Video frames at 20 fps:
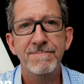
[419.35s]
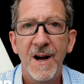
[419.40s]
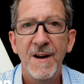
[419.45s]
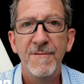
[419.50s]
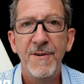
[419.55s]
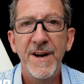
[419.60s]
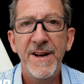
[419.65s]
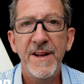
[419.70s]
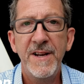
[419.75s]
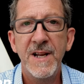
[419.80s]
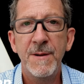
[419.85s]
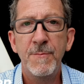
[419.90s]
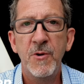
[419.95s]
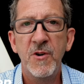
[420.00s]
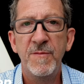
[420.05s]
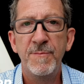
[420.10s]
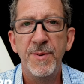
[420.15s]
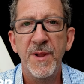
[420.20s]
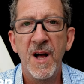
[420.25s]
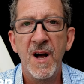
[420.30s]
I've read a number
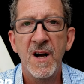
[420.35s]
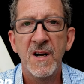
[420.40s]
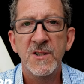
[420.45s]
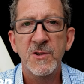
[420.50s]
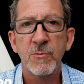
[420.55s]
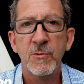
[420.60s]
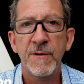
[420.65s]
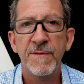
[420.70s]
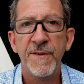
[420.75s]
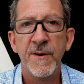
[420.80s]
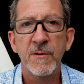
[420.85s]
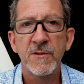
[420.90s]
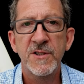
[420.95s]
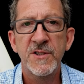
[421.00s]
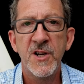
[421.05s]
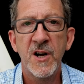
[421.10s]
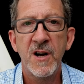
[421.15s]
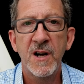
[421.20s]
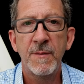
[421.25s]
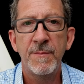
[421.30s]
of blogs where folks
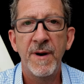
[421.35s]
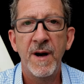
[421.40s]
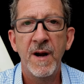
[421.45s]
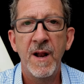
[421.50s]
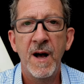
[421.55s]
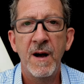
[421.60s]
talk about